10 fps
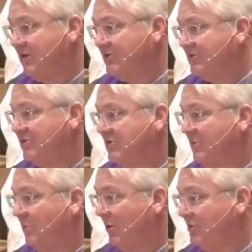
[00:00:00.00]
injustice,
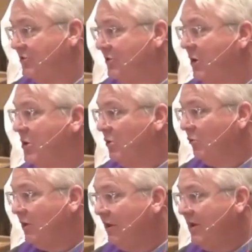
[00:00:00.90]
and oppression
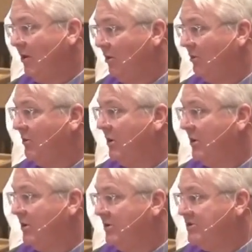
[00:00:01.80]
really are
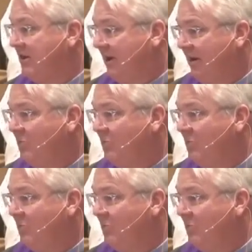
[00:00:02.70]
to